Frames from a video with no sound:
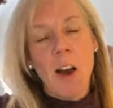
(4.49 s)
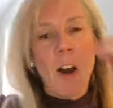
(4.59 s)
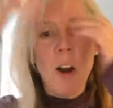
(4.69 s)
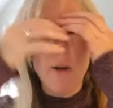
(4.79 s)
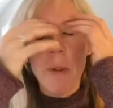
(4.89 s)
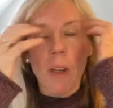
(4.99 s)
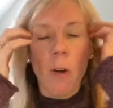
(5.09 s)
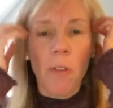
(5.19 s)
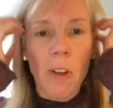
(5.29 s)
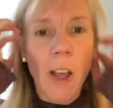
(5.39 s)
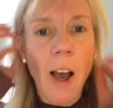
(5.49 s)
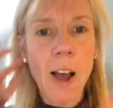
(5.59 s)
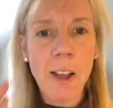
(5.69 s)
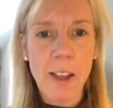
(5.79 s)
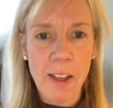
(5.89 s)

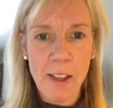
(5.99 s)
Harmon-Overlock,